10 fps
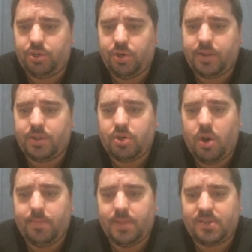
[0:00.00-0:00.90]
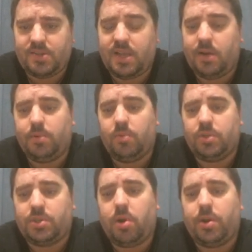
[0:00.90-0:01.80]
during the time that the settlement
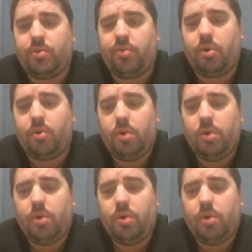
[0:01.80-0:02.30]
was going through.